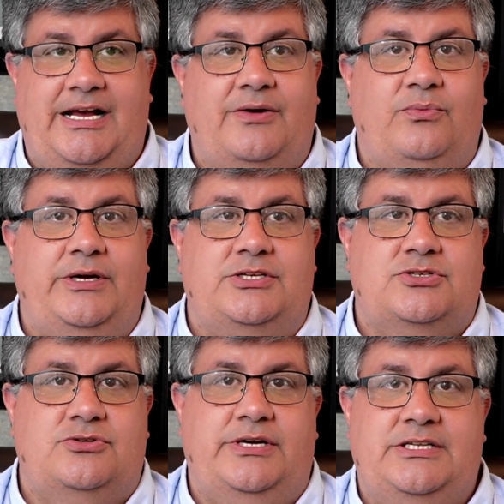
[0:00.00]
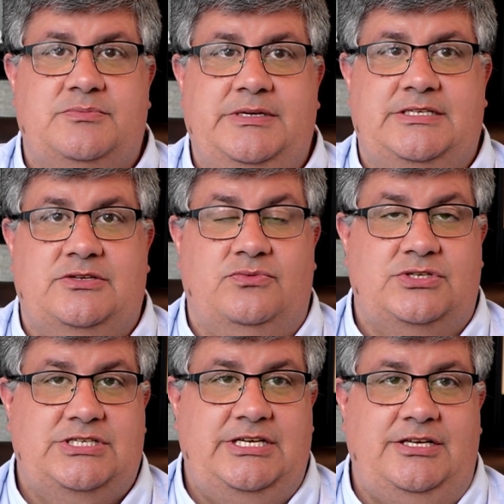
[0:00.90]
which transmits and
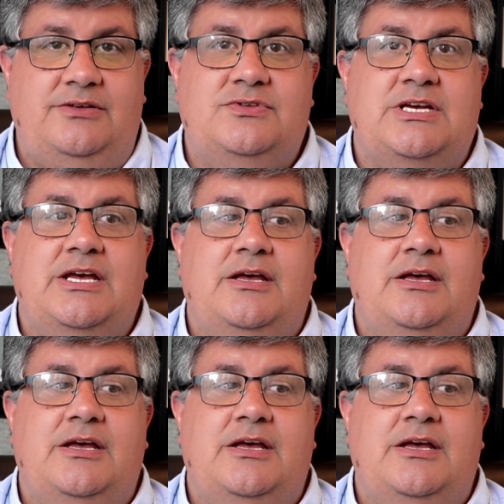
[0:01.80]
receives